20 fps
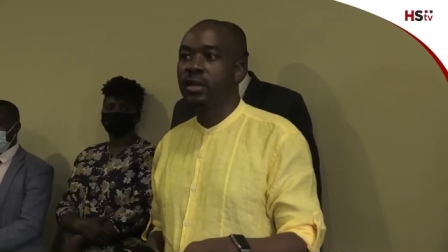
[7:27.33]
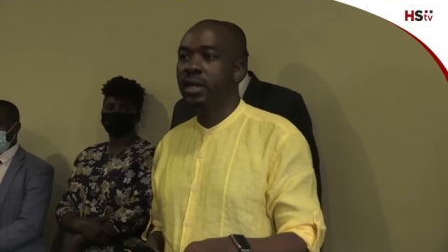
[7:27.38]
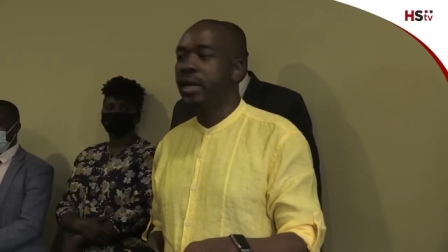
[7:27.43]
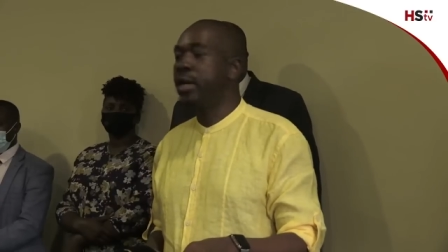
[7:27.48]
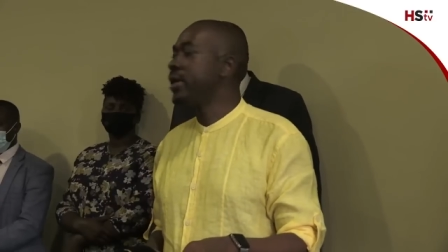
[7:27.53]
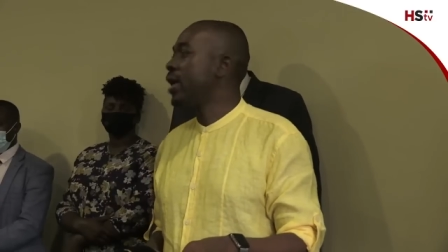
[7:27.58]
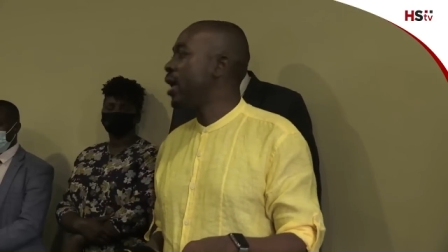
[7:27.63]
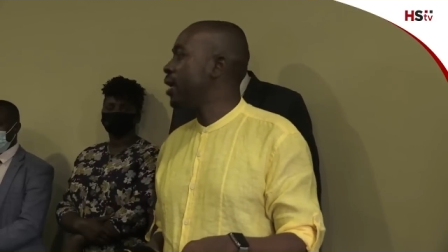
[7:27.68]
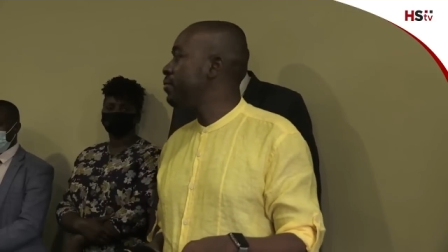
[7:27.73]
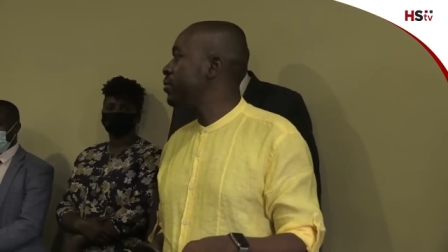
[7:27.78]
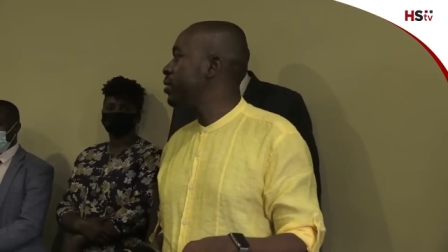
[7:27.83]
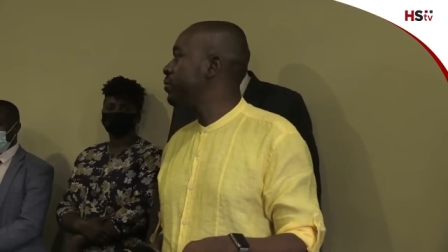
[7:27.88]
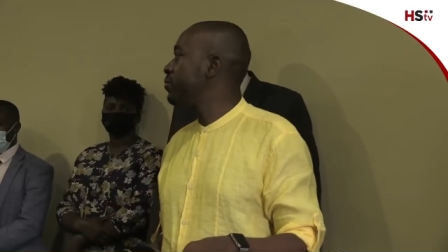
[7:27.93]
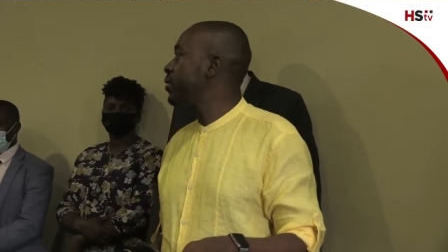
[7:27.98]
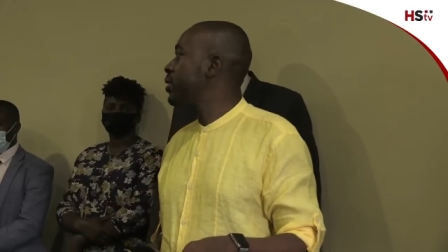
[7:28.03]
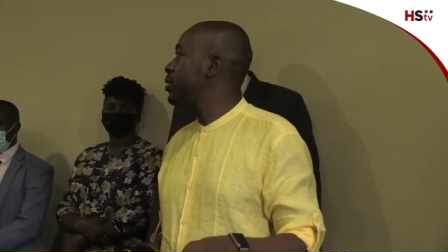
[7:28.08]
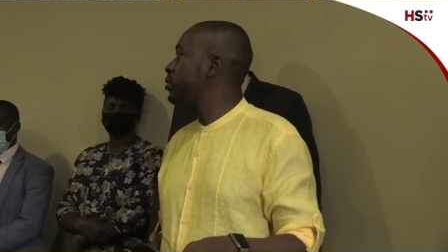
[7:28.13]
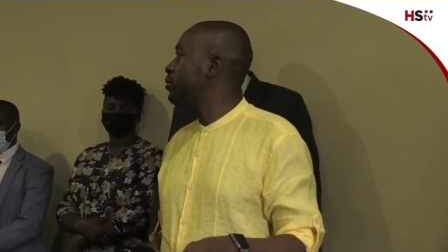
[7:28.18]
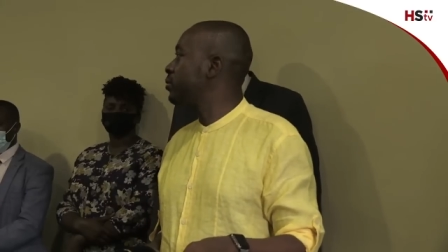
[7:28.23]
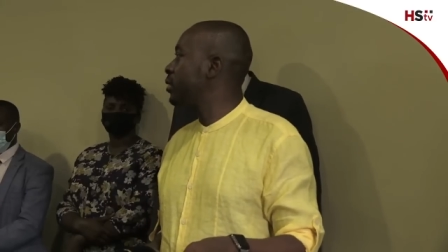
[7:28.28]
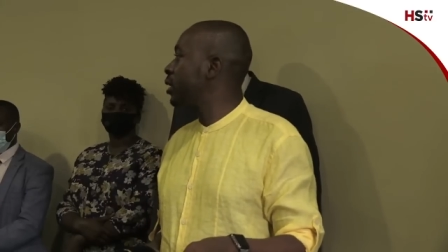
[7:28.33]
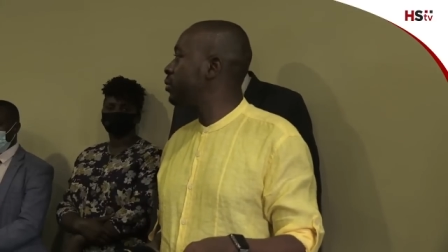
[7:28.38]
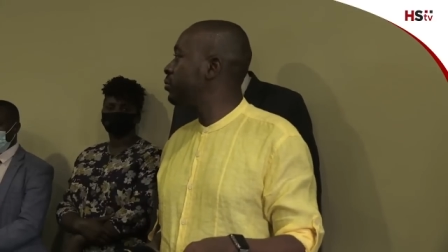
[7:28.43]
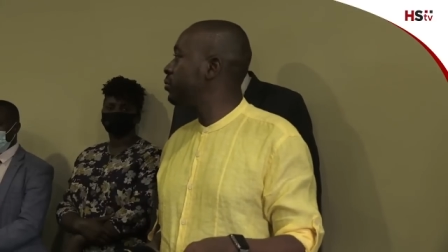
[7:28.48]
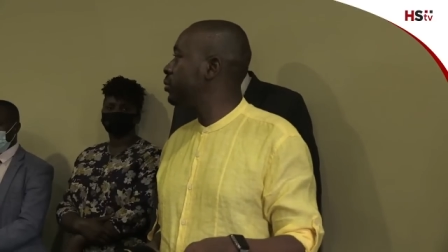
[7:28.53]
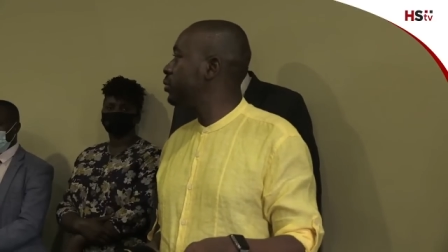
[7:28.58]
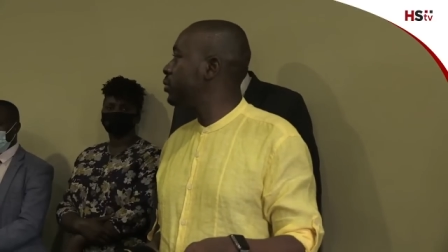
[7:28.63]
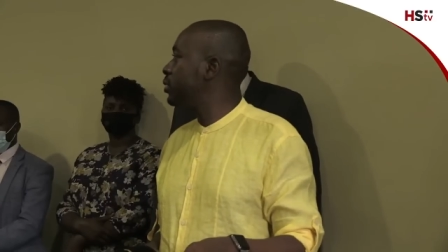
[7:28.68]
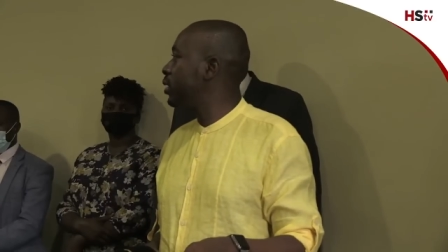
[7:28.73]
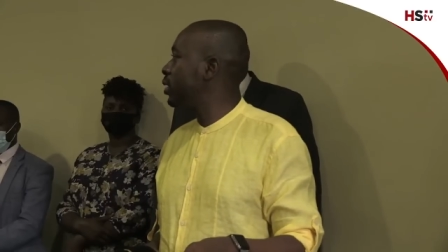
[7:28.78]
And I'm the face of that
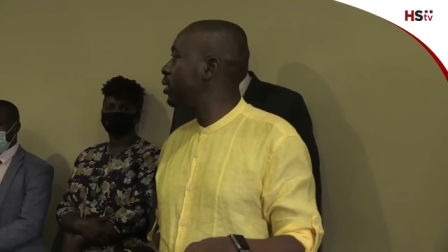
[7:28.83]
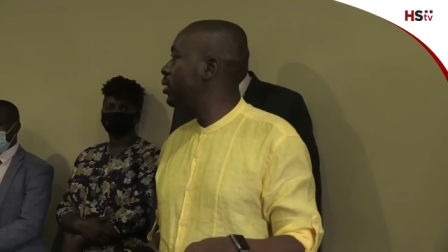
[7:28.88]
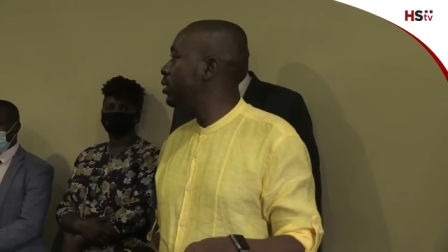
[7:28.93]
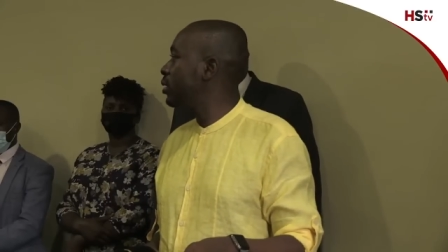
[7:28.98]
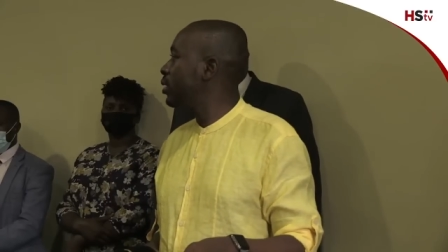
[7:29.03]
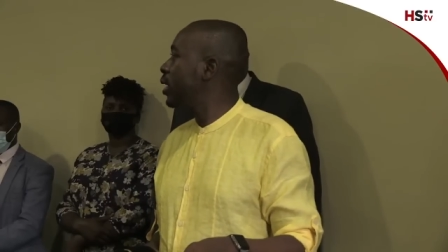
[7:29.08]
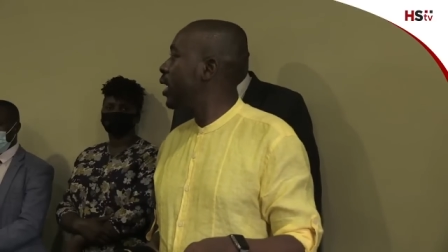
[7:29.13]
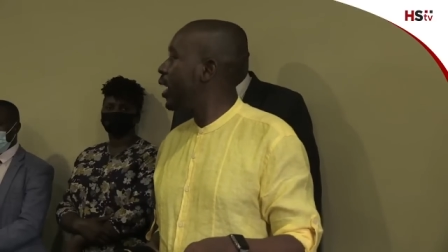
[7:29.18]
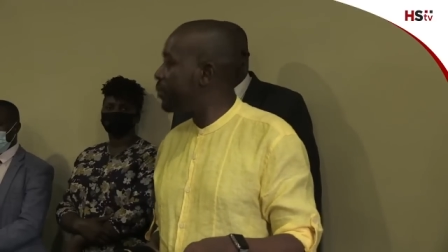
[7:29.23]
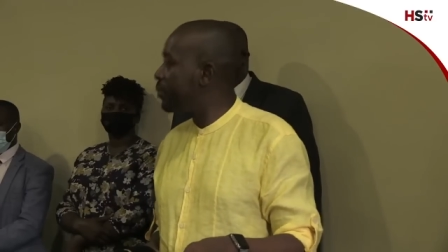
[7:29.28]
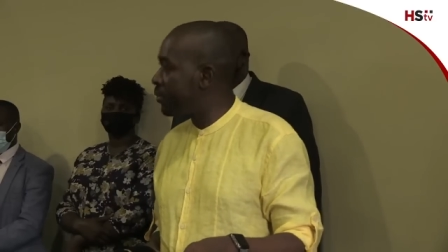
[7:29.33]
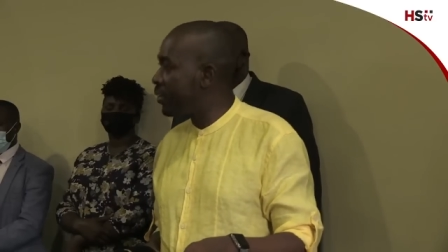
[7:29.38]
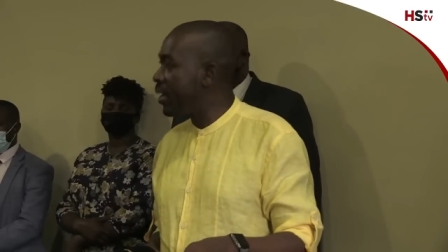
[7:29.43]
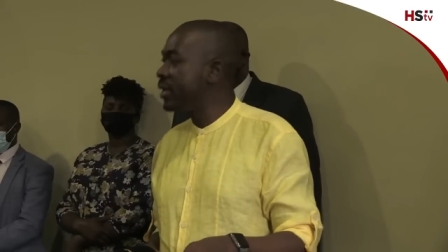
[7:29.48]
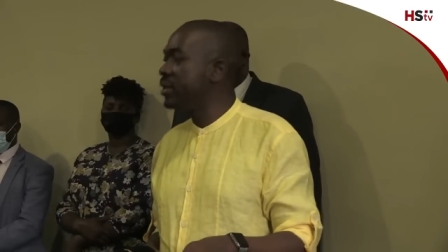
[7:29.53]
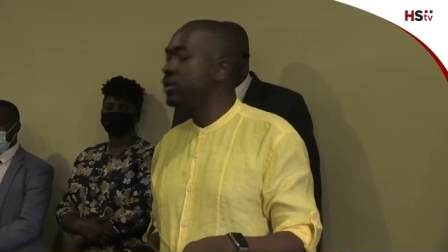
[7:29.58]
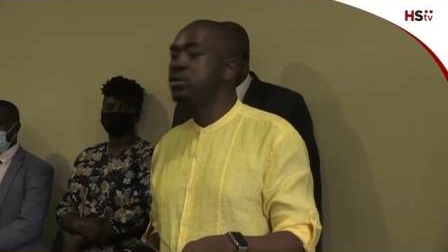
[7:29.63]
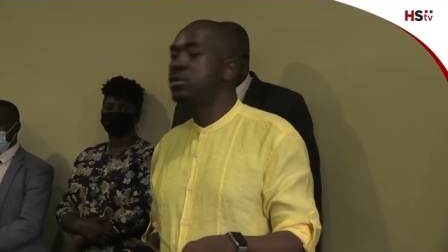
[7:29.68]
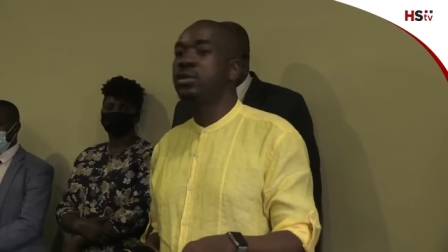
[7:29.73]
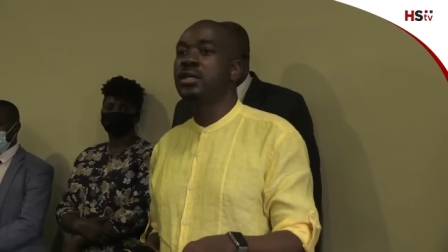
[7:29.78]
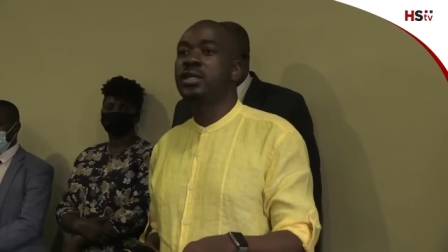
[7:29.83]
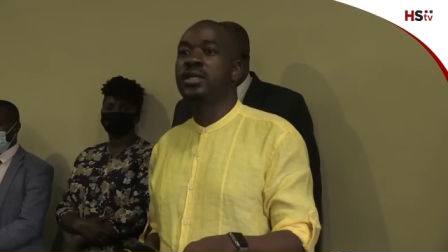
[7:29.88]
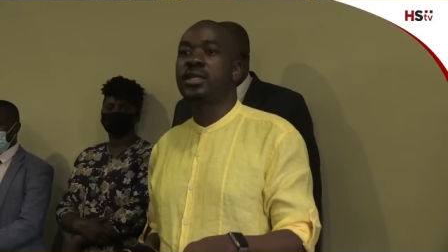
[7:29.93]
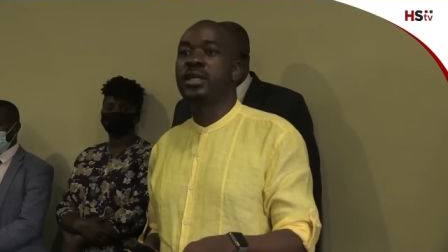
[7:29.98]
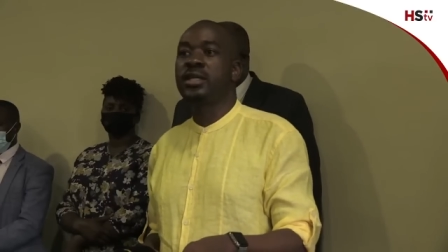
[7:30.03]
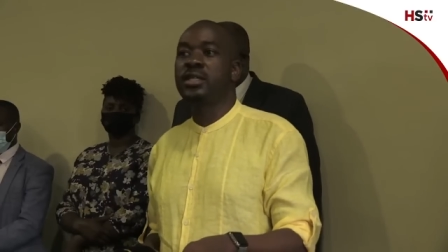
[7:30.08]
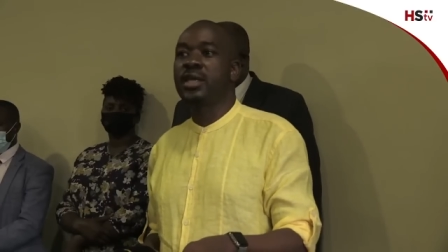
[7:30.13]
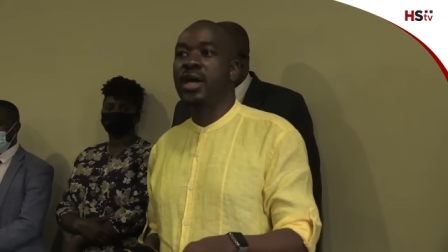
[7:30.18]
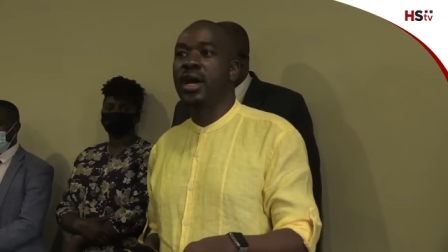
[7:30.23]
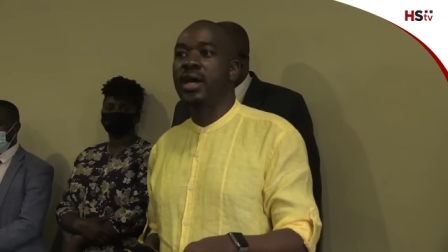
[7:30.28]
future. I'm ready to lead
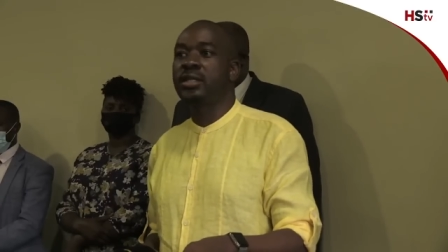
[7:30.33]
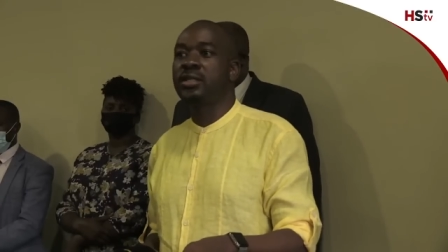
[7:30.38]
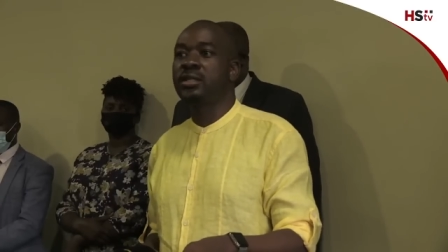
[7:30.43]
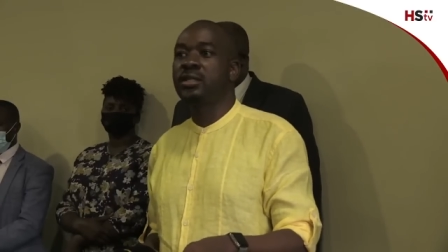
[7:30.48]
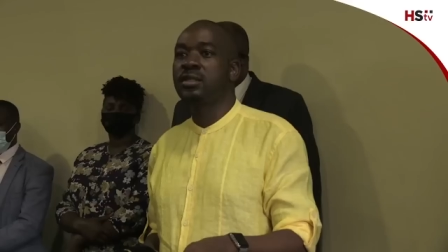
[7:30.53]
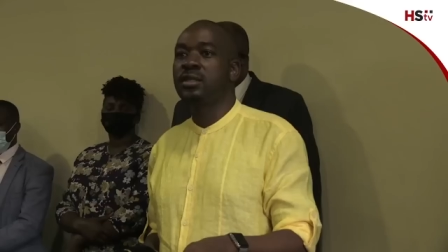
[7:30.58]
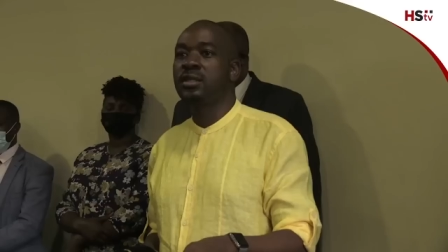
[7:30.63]
the charge